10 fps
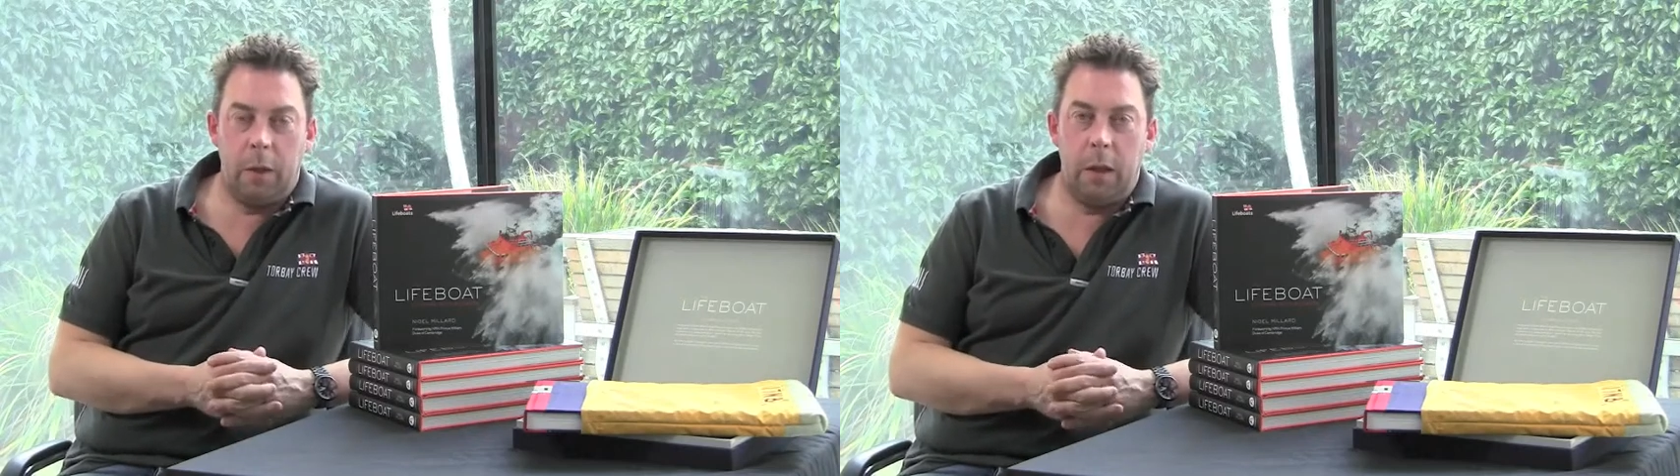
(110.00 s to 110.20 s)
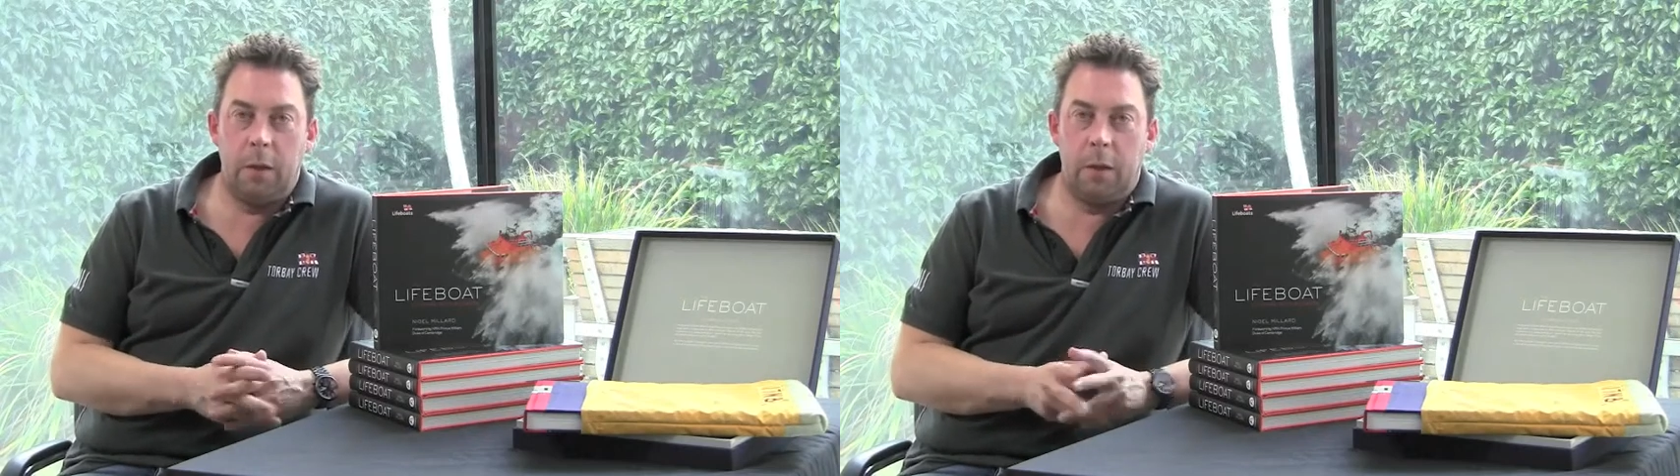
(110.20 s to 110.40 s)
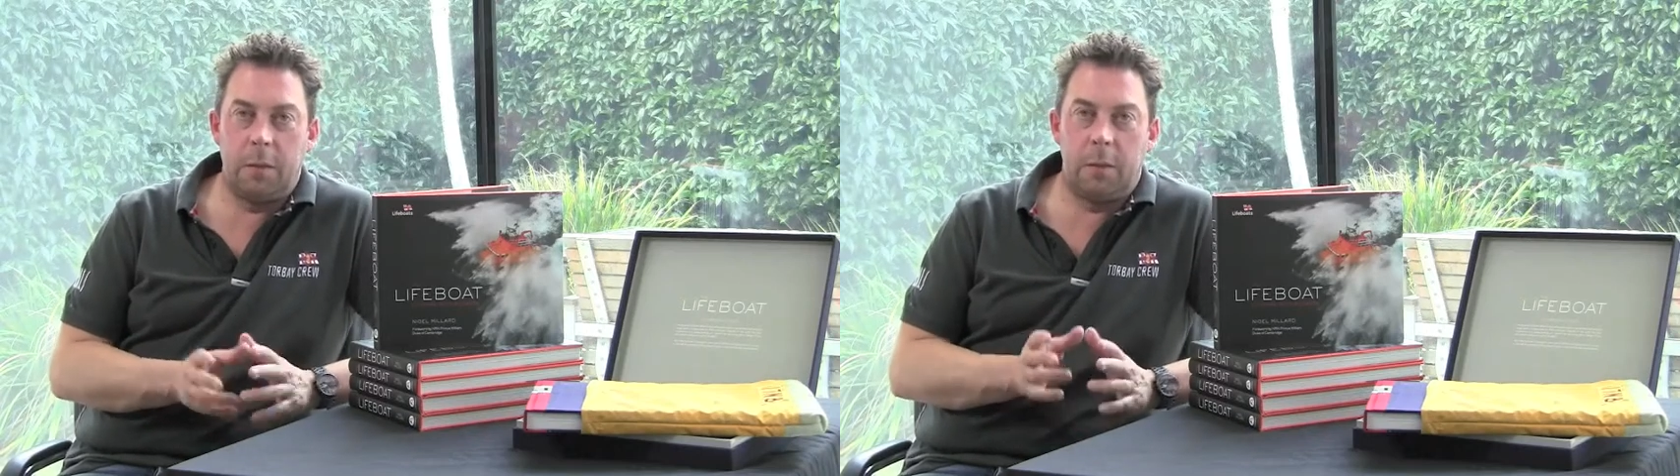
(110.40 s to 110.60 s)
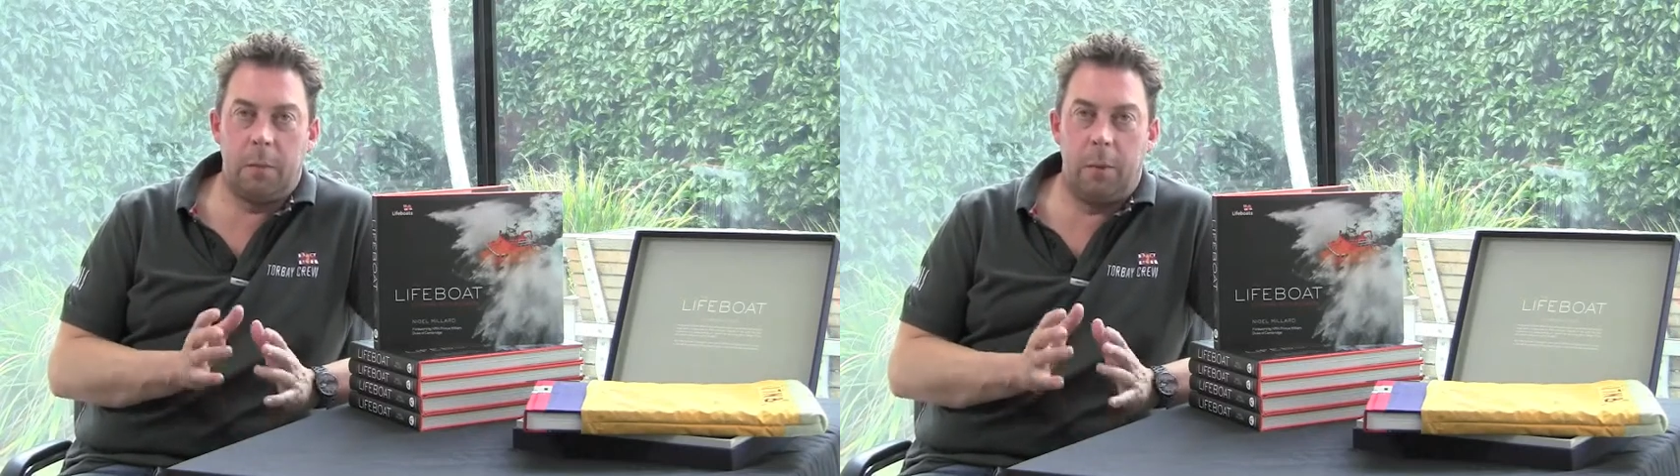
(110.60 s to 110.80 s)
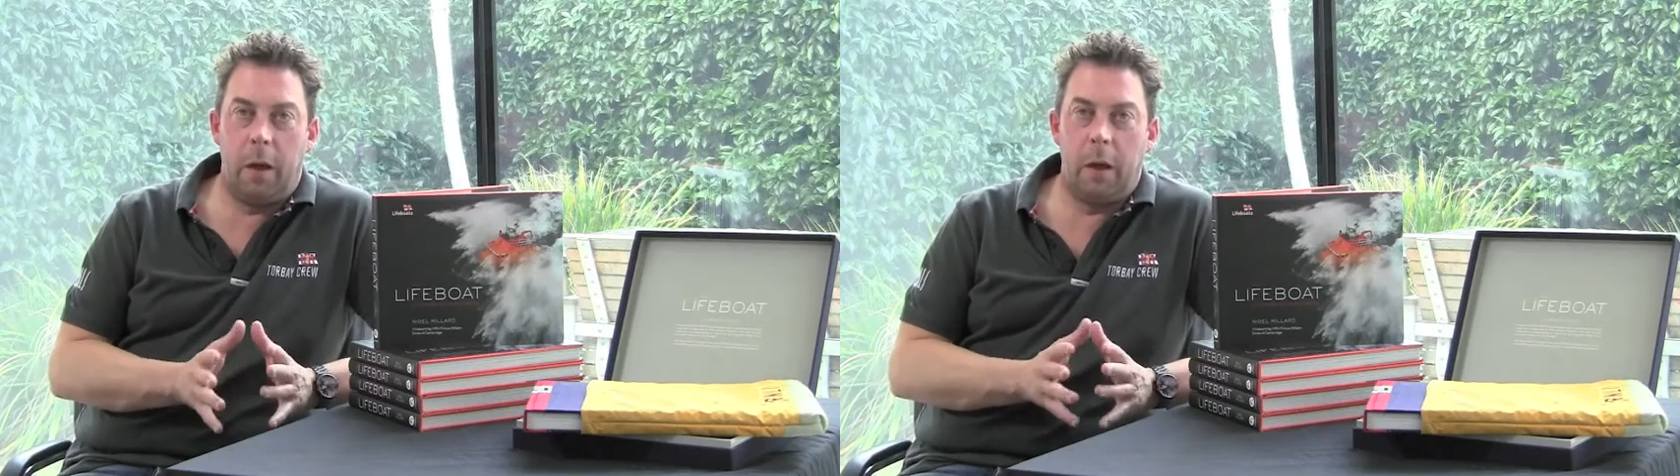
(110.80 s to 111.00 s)
The ethos
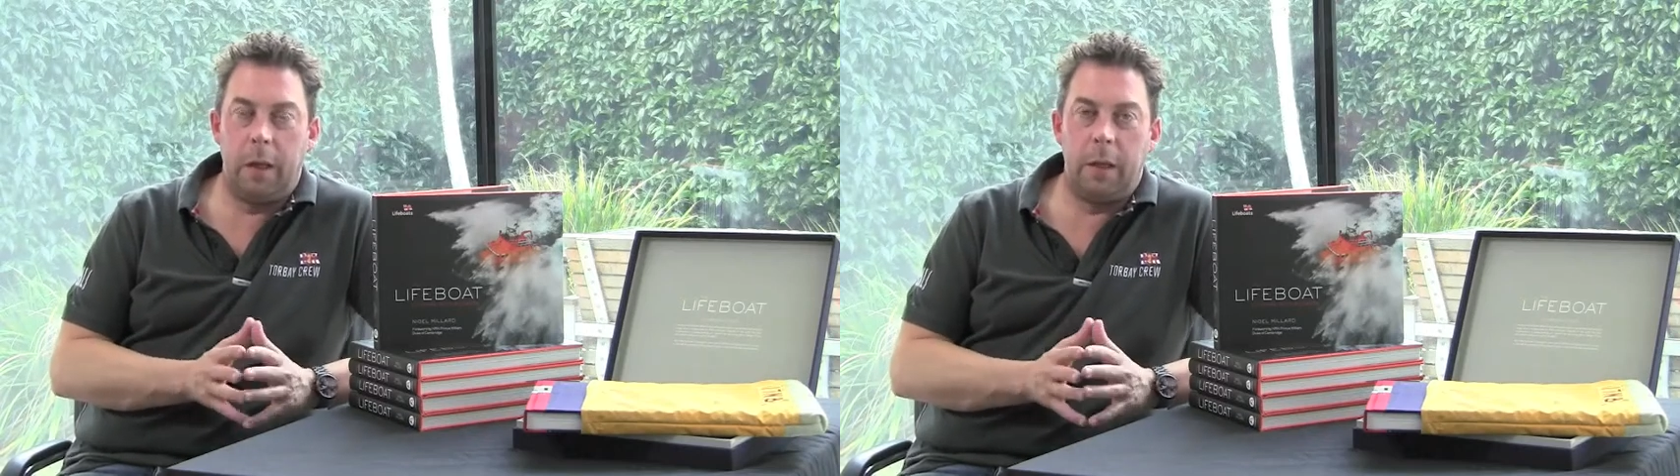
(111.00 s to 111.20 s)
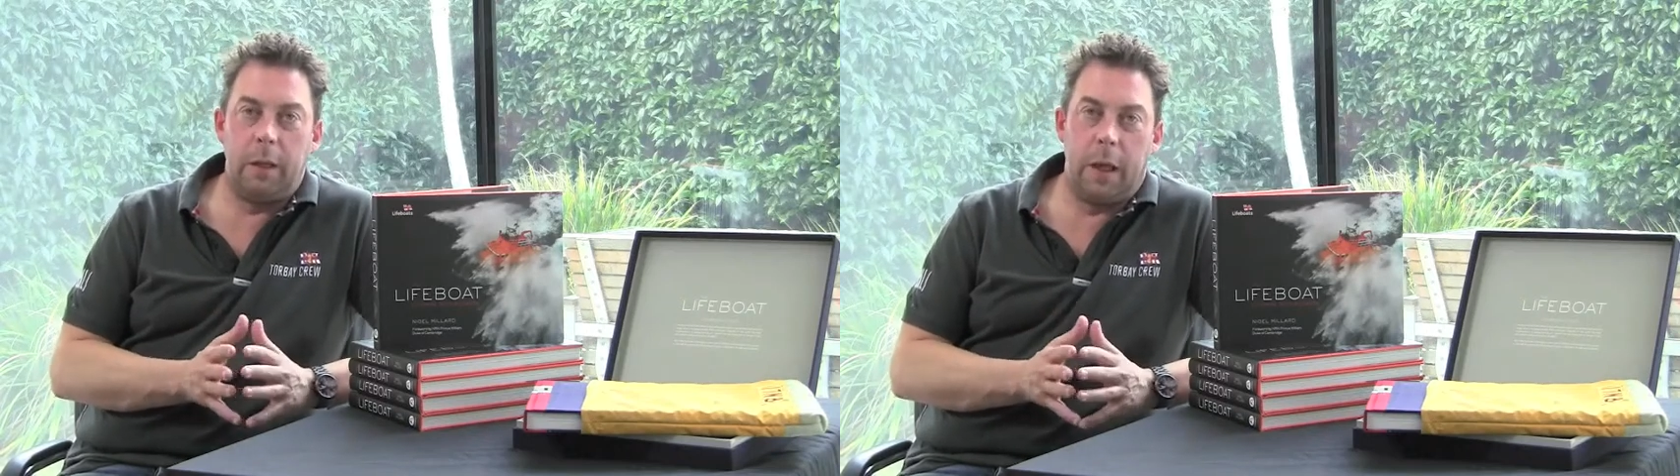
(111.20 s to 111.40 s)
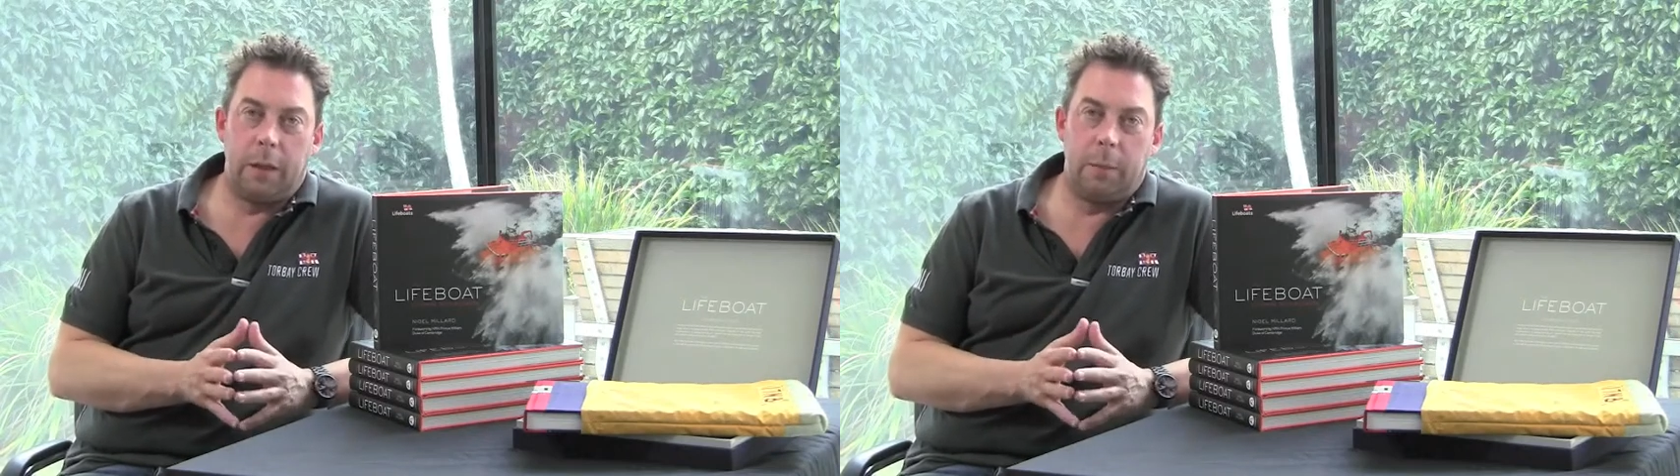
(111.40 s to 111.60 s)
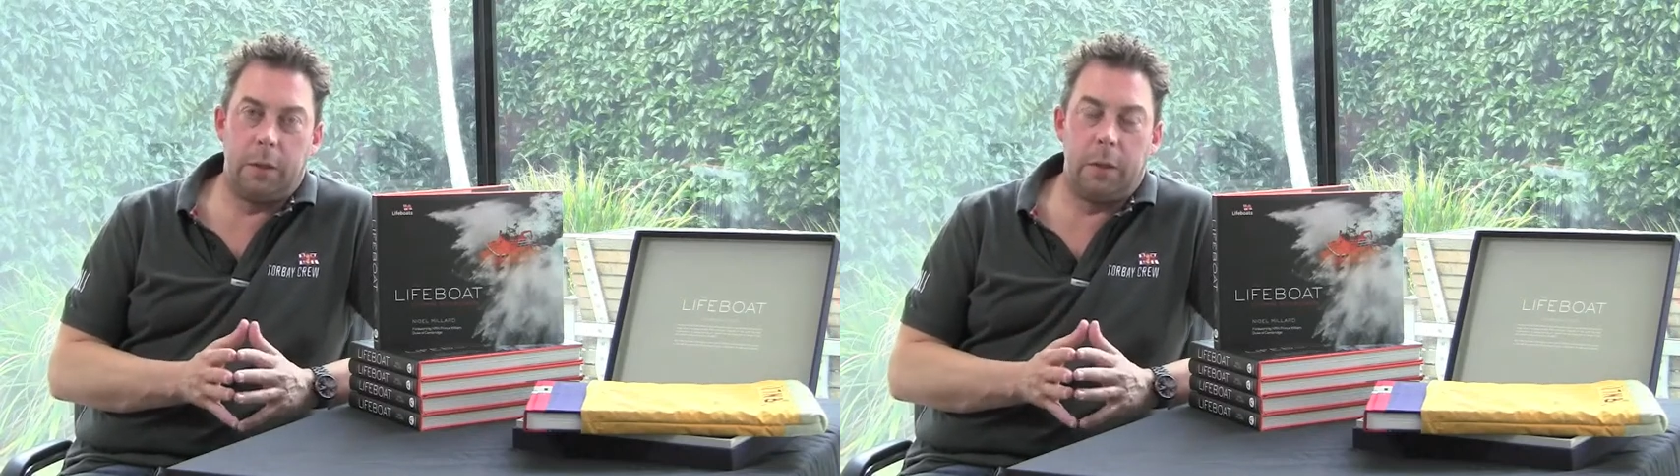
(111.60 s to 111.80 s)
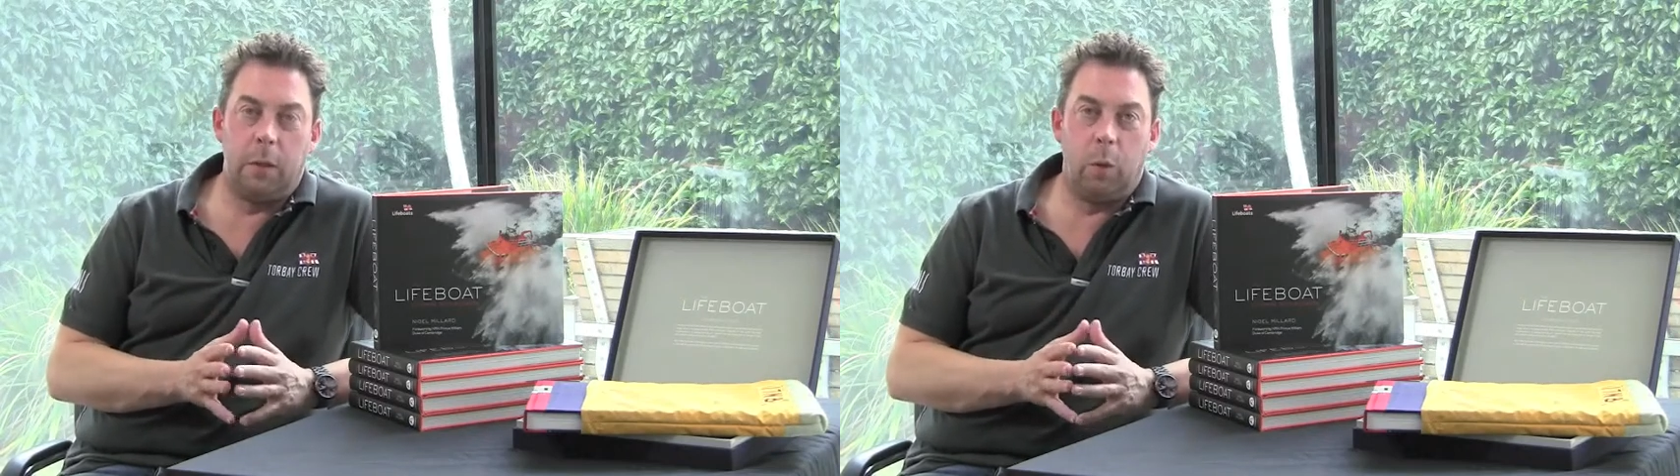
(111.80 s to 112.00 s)
behind the
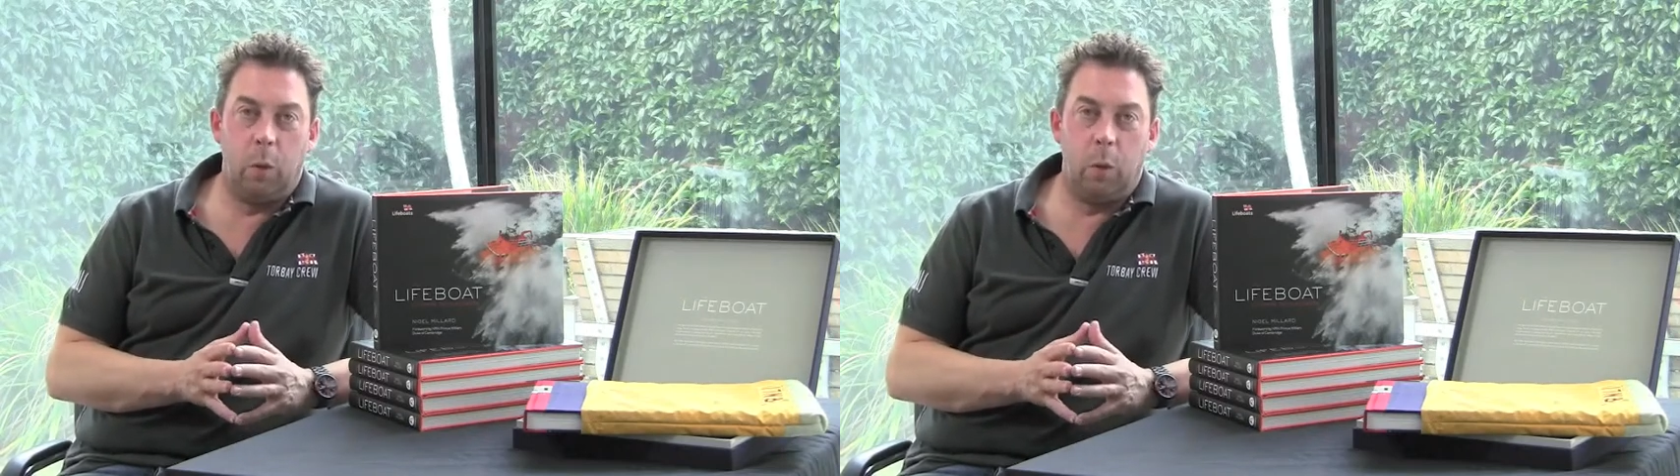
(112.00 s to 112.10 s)
exhibition